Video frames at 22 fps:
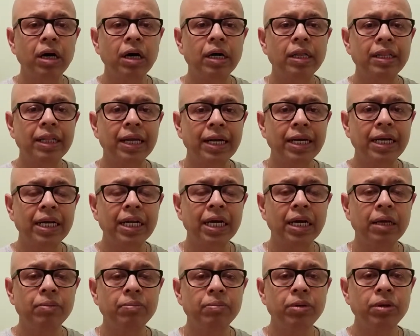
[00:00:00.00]
that
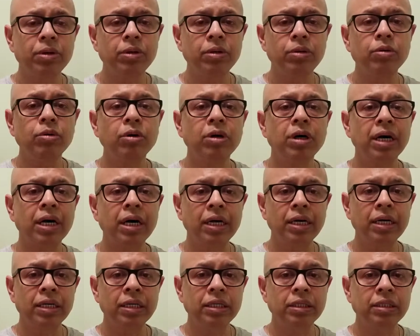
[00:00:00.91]
time yoga
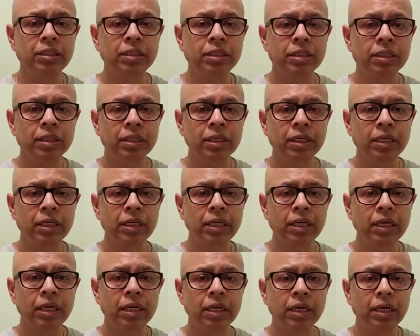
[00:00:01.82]
is
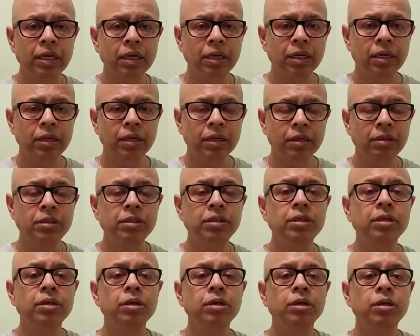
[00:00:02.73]

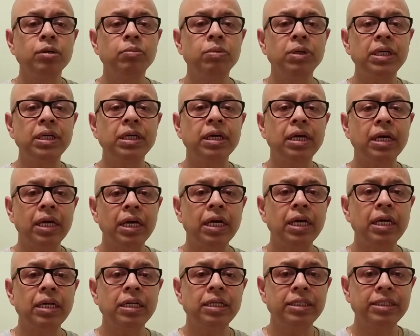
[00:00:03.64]
considered to be
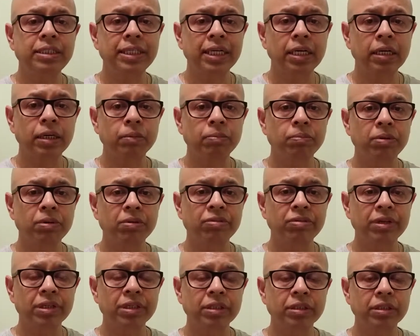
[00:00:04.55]
in state of
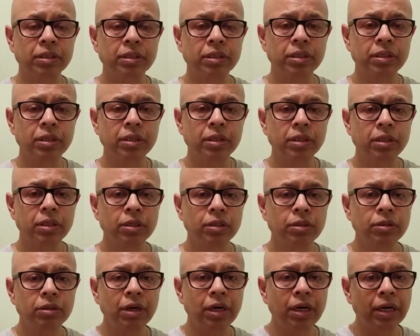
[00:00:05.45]
perfection.
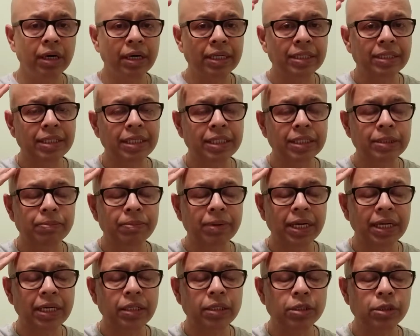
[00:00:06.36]
So a restless
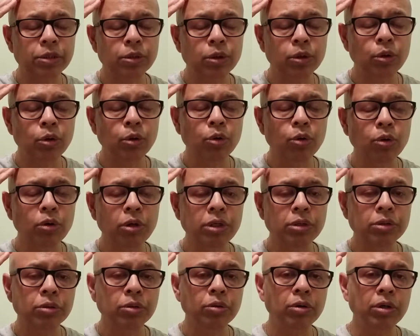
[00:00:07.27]
mind slowly
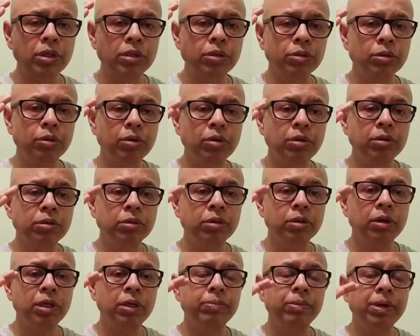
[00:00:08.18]

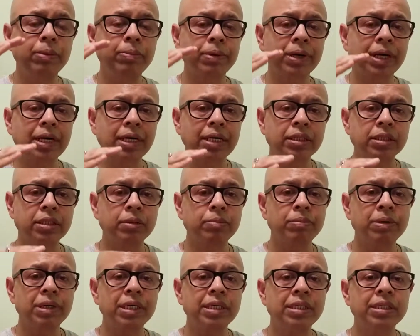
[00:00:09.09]
by practice of
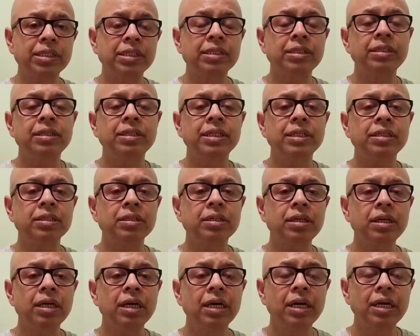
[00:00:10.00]
meditation
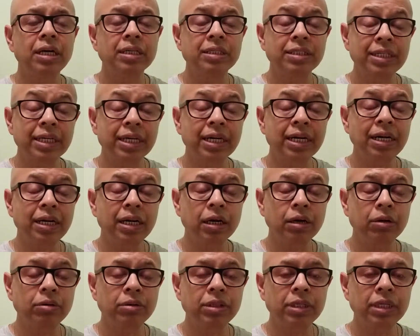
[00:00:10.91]
settle
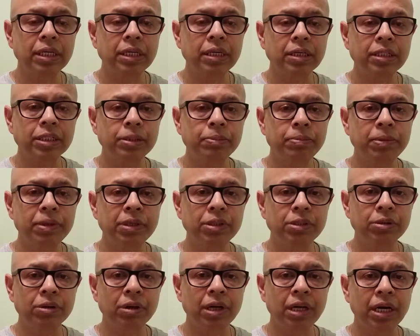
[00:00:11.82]
down in a
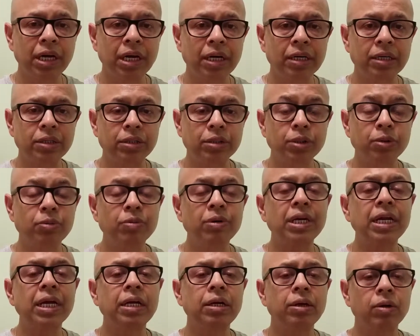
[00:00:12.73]
spiritual heart. So when
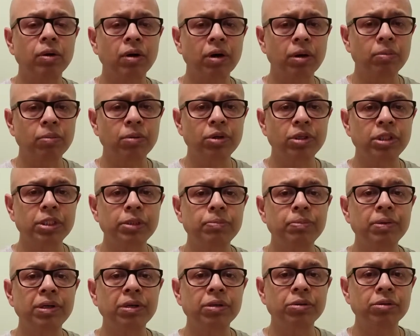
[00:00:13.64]
I talk about
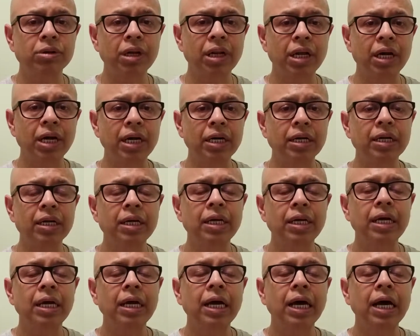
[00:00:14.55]
spiritual heart,
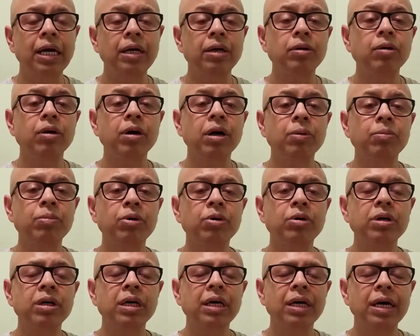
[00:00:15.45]
I talk about
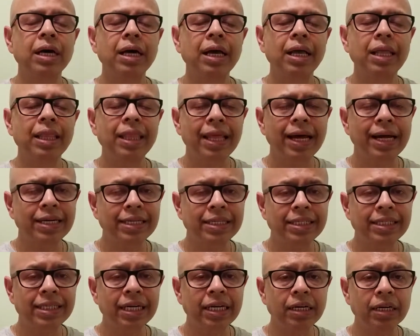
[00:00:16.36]
that
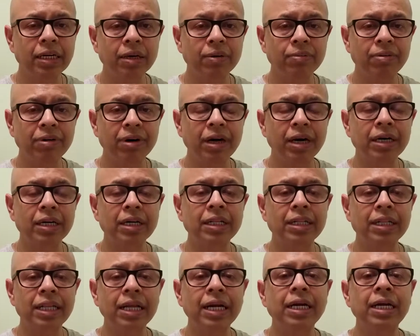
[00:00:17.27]
center of heart,
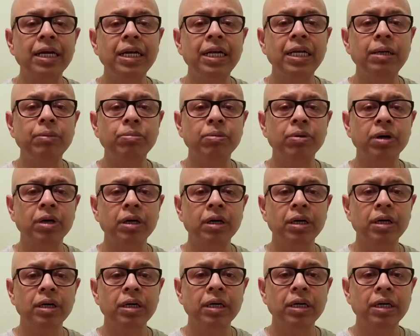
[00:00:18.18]
that deeper
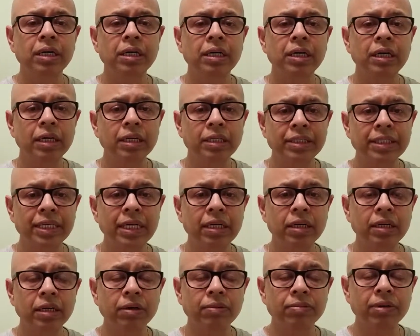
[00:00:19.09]

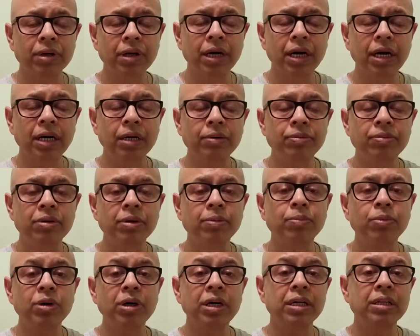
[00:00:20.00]
center of the heart from
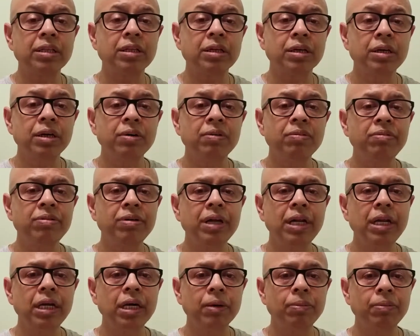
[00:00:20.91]
where the
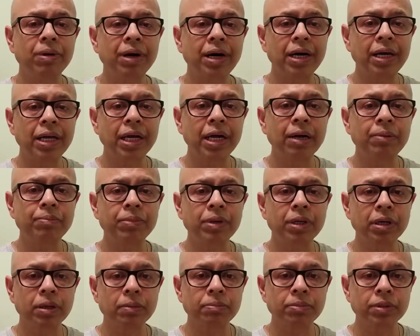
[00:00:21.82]
feeling of I am
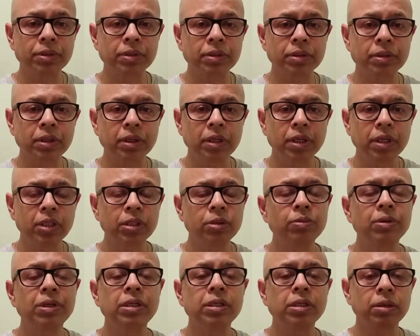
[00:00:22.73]
comes. So
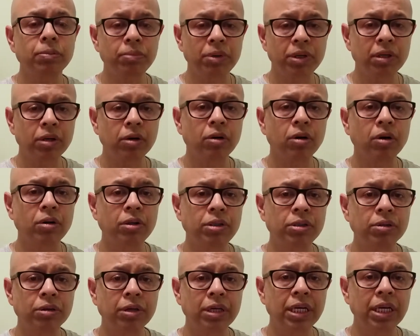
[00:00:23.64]
when somebody calls
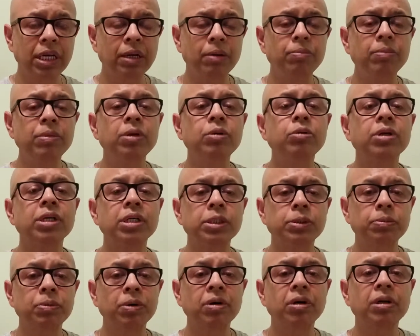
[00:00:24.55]
your name, you
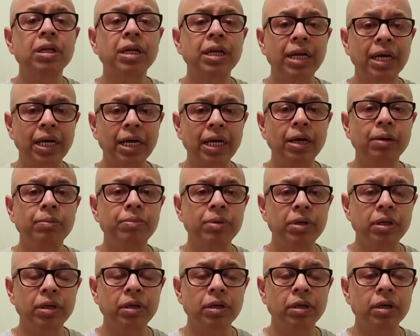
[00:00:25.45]
respond that I am
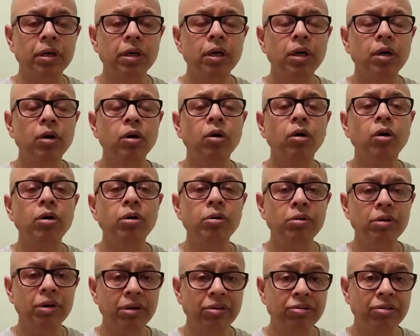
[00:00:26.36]
here, or you
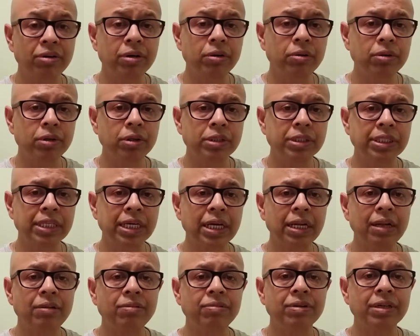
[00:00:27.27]
refer to
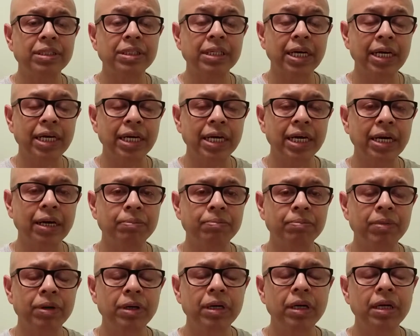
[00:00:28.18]
yourself as I
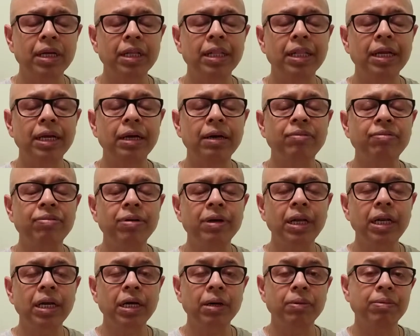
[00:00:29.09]
am, that
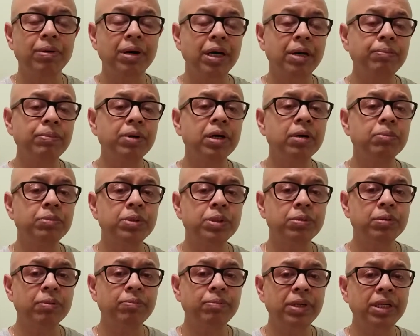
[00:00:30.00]
feeling of I am comes
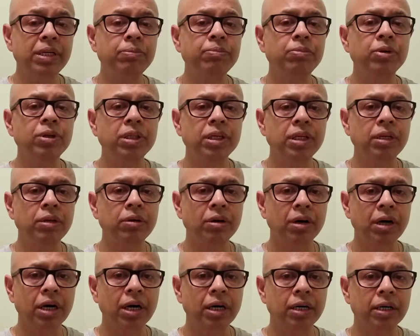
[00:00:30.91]
from deep within your
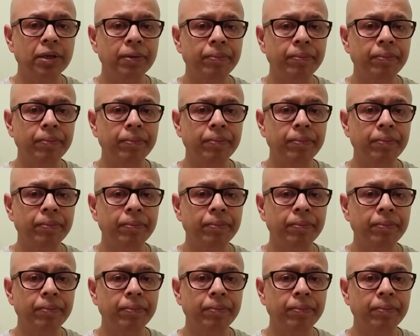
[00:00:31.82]
heart.